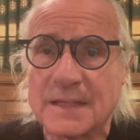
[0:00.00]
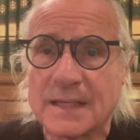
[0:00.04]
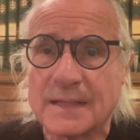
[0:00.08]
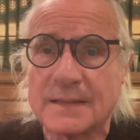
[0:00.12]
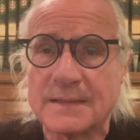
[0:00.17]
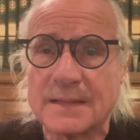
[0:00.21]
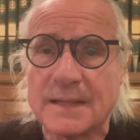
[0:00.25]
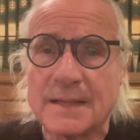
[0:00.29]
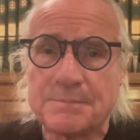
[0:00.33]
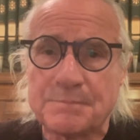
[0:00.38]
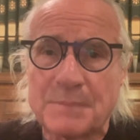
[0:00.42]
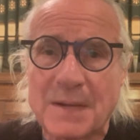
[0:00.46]

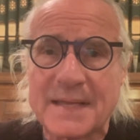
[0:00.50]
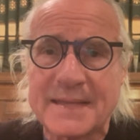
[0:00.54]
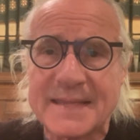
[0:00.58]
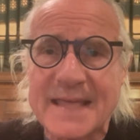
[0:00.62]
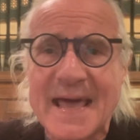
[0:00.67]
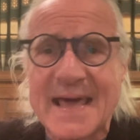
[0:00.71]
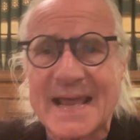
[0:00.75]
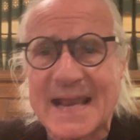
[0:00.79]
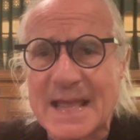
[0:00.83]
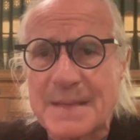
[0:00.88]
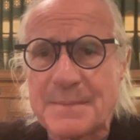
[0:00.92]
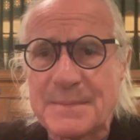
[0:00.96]
And by
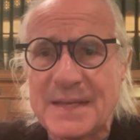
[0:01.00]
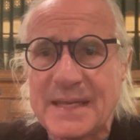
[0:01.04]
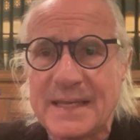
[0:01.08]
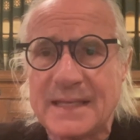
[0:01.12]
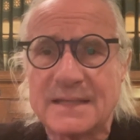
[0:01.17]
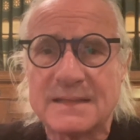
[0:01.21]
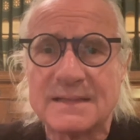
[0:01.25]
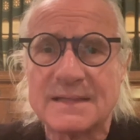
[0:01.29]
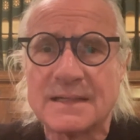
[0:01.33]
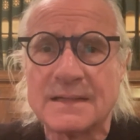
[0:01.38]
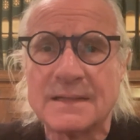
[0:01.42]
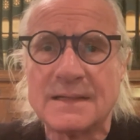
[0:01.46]
that I
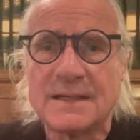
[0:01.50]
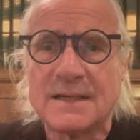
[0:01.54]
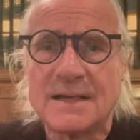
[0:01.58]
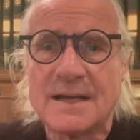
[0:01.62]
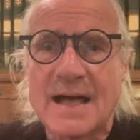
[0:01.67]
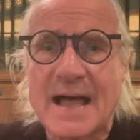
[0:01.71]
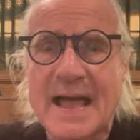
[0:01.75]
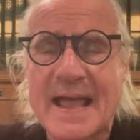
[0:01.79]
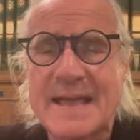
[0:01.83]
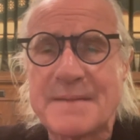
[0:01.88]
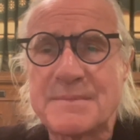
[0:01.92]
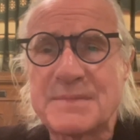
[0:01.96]
mean
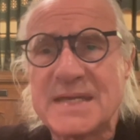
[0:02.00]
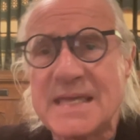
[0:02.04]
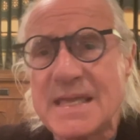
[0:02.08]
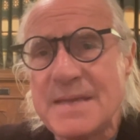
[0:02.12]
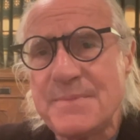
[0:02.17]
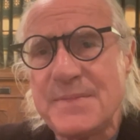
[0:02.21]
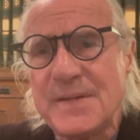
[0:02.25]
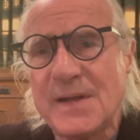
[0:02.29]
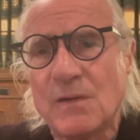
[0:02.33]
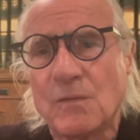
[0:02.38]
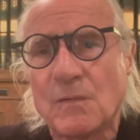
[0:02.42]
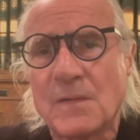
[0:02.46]
I am
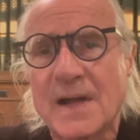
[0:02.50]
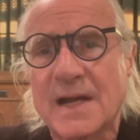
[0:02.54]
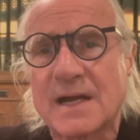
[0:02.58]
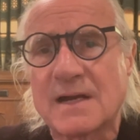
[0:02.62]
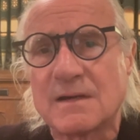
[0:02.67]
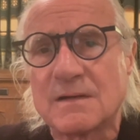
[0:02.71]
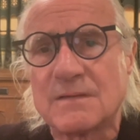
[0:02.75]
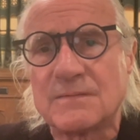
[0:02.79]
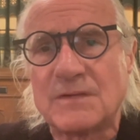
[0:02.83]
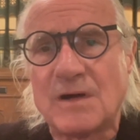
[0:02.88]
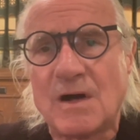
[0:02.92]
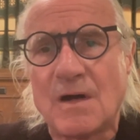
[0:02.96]
keeping a
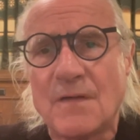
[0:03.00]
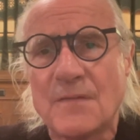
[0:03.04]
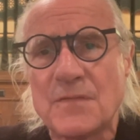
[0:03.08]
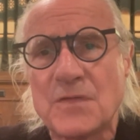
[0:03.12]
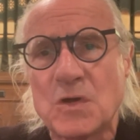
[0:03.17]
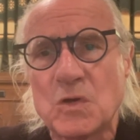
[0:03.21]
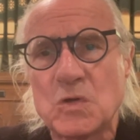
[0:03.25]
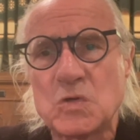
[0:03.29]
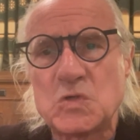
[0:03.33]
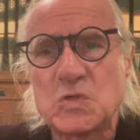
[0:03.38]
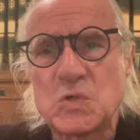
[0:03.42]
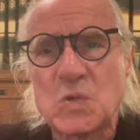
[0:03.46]
record of all
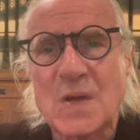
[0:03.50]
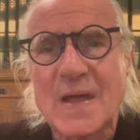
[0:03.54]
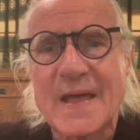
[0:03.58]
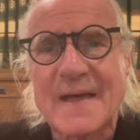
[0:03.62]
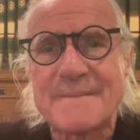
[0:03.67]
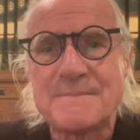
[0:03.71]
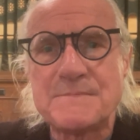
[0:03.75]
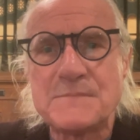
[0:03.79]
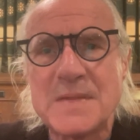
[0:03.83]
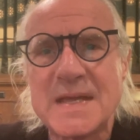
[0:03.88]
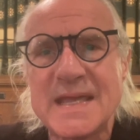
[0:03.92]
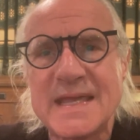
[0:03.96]
those who
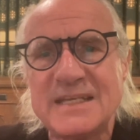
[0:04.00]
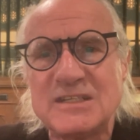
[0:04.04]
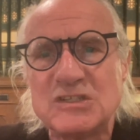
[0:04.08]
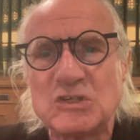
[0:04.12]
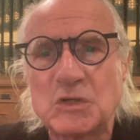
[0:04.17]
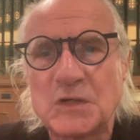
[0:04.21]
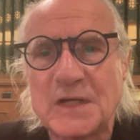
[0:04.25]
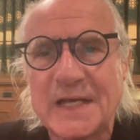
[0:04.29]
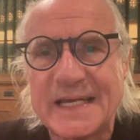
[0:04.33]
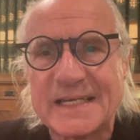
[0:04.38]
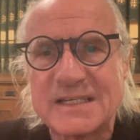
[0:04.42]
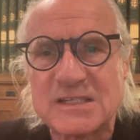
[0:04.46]
have made
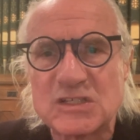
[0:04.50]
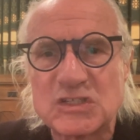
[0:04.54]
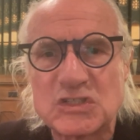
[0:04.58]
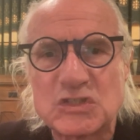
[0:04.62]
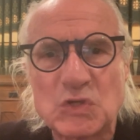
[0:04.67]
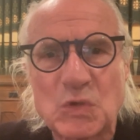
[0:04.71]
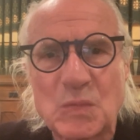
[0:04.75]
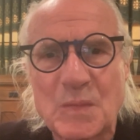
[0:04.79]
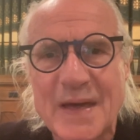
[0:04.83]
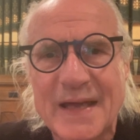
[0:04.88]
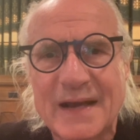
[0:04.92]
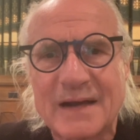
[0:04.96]
donations,
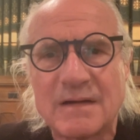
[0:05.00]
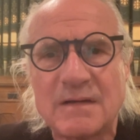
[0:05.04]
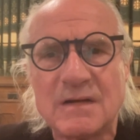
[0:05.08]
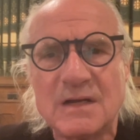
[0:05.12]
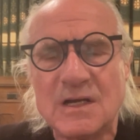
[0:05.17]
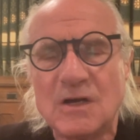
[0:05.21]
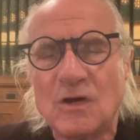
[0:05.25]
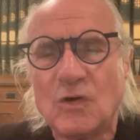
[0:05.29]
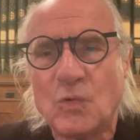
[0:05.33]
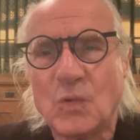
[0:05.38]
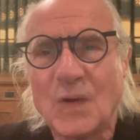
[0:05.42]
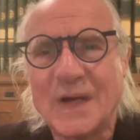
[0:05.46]
no matter
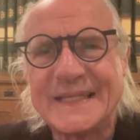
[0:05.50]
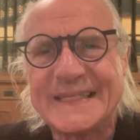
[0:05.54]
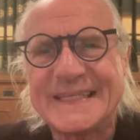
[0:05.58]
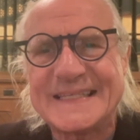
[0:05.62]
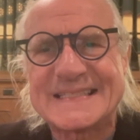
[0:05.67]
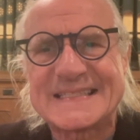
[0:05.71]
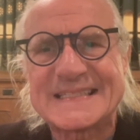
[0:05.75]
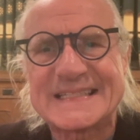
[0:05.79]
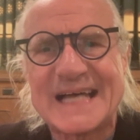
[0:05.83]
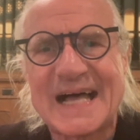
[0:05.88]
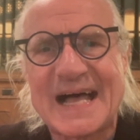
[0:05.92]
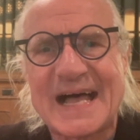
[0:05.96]
what the
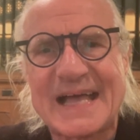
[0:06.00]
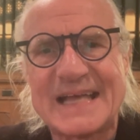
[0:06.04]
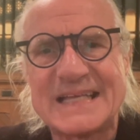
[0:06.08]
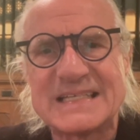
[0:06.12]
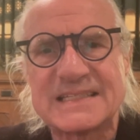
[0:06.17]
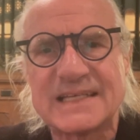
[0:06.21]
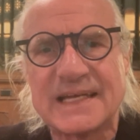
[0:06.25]
size.